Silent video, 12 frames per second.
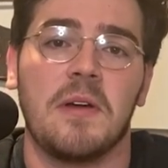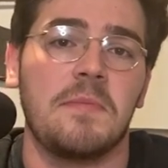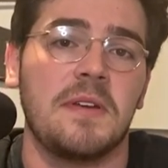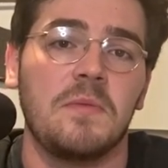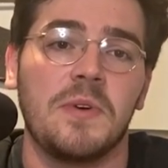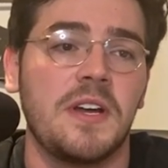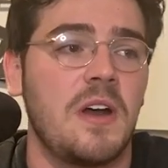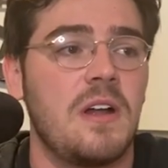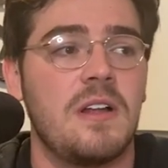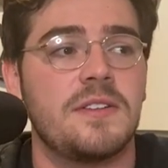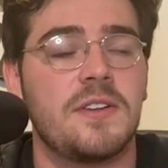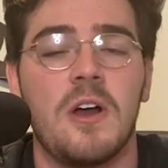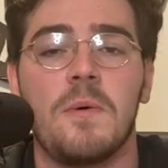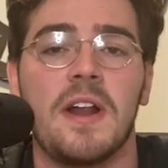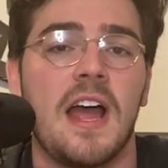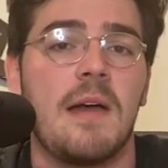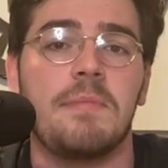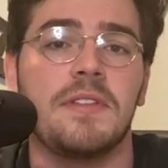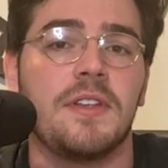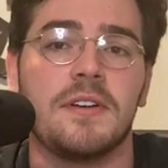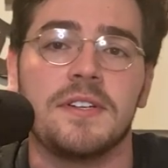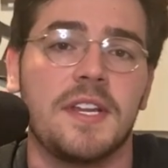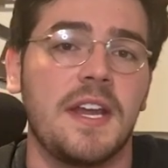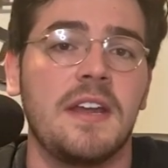I mean, we all saw what happened
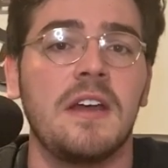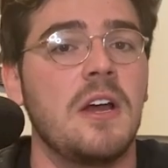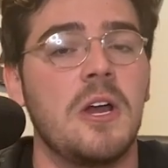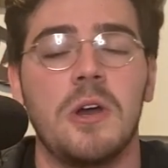Thursday.